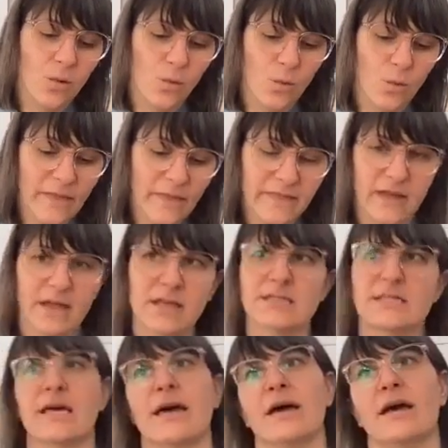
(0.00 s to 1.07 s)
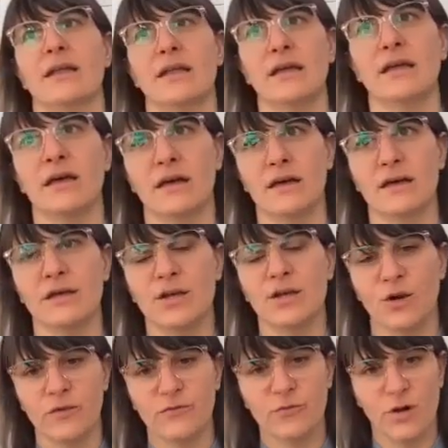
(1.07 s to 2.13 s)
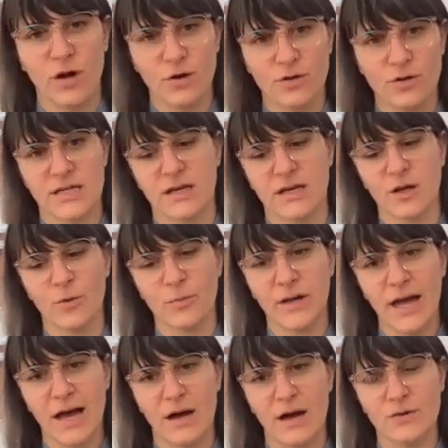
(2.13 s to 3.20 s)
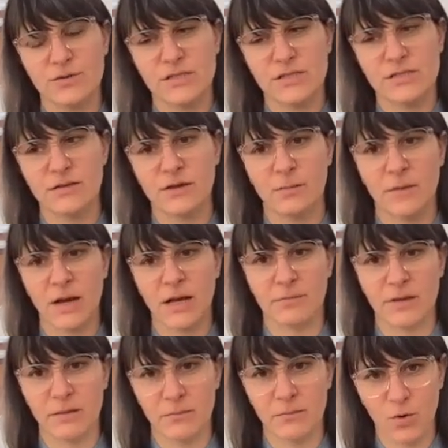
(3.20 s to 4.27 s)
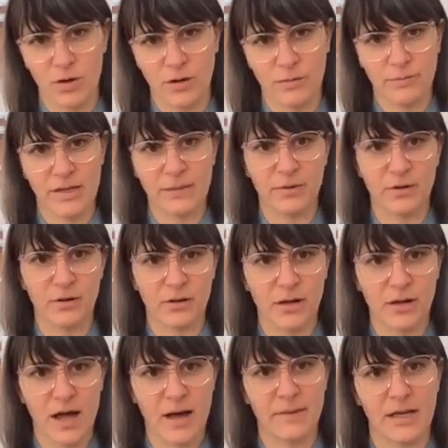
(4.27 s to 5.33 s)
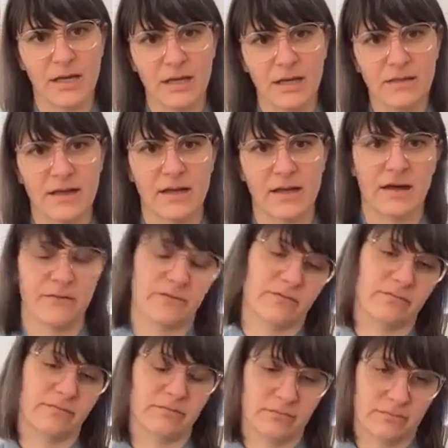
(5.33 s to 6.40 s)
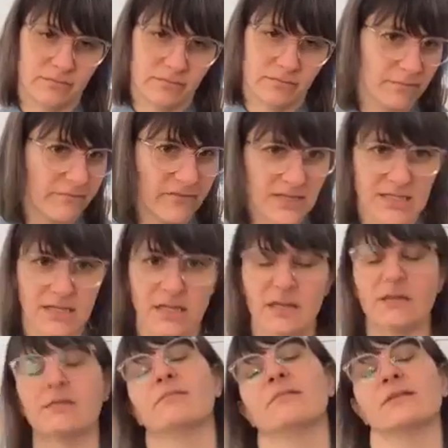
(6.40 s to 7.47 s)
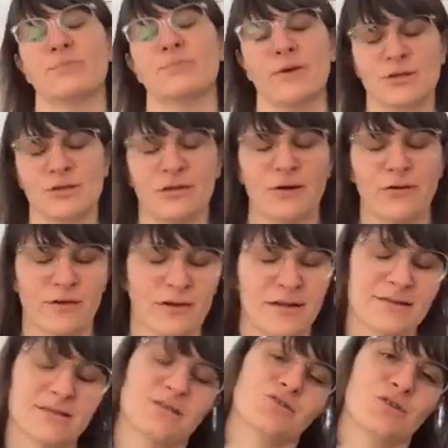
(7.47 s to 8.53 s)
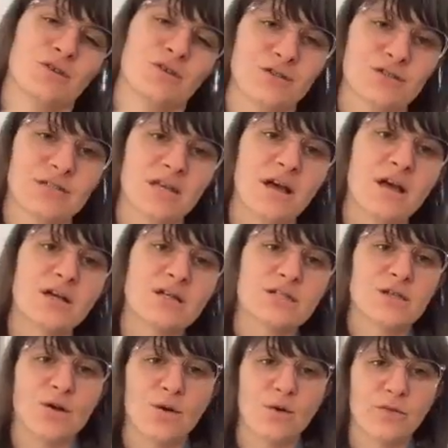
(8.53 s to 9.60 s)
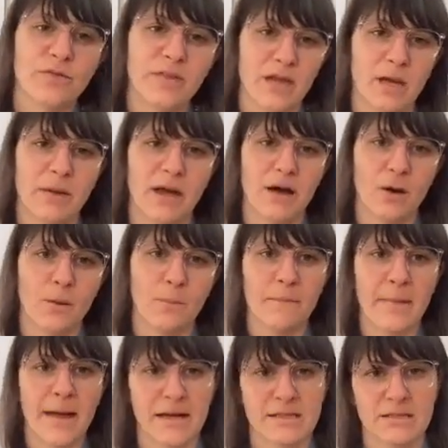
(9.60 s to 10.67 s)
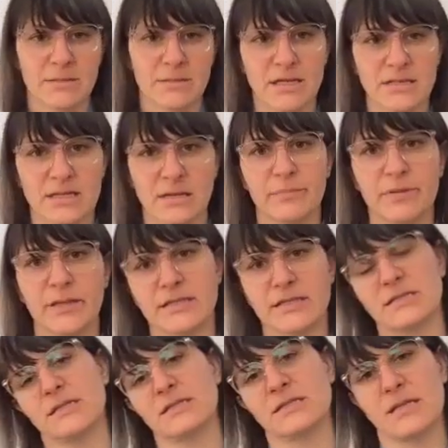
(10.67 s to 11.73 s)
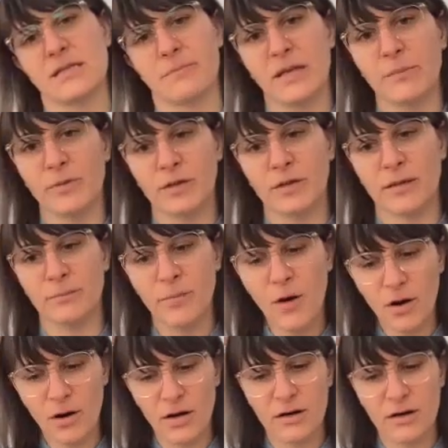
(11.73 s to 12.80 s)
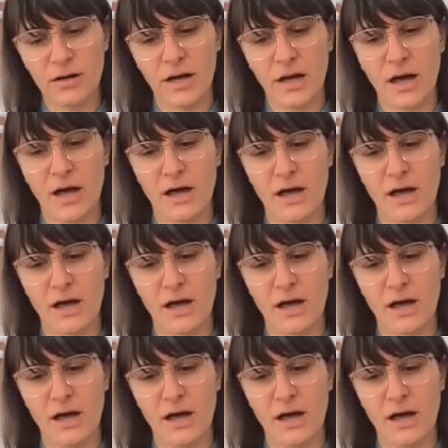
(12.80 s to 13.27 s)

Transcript: One thing is that, if we're hosting an open house, there might be more people coming than have visited, especially over the last 2 years. So think about maximizing places that people can park,